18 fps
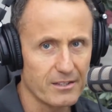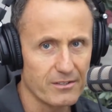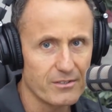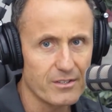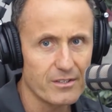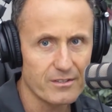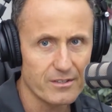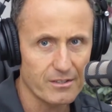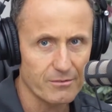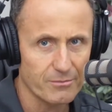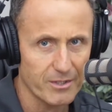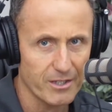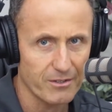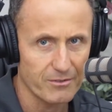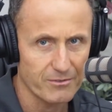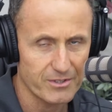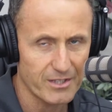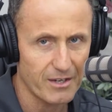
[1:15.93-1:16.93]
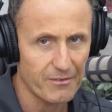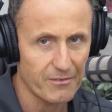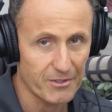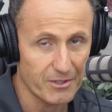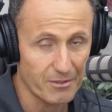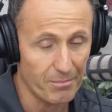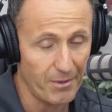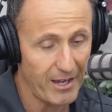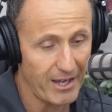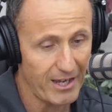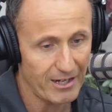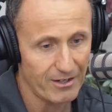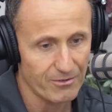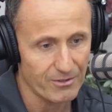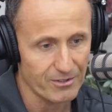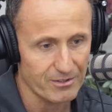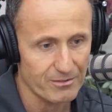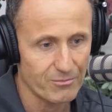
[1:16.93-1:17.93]
the 60s when they were discovering the
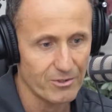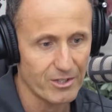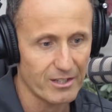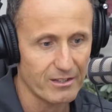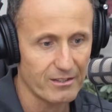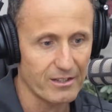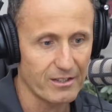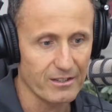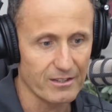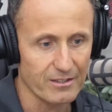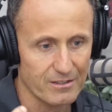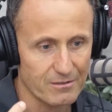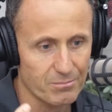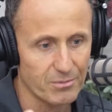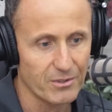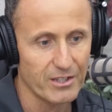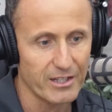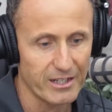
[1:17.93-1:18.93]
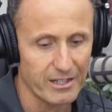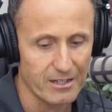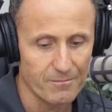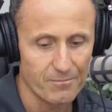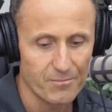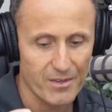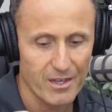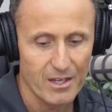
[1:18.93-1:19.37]
pancreas and what it did in the spleen.